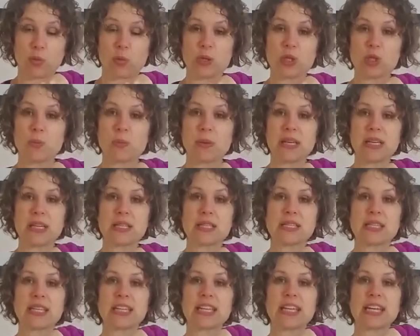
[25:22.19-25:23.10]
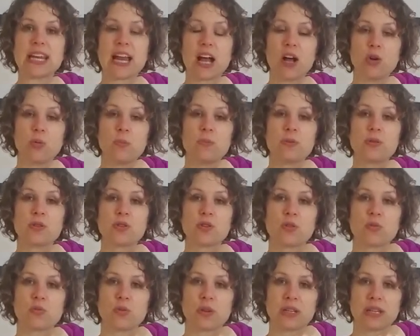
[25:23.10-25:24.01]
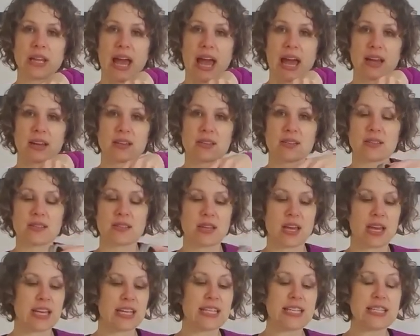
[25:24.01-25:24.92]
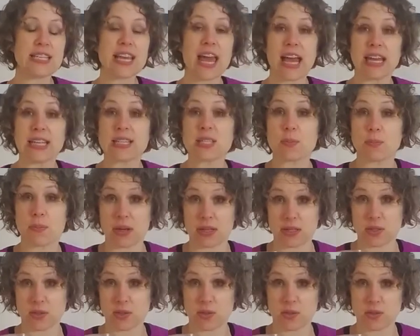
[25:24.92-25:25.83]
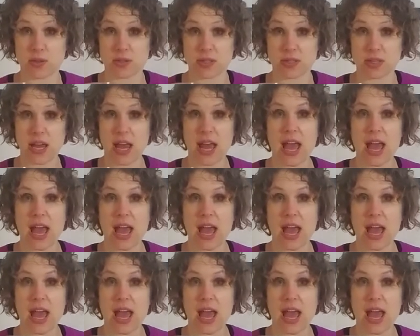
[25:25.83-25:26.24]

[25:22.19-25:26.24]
which means that it helps relax tense muscles.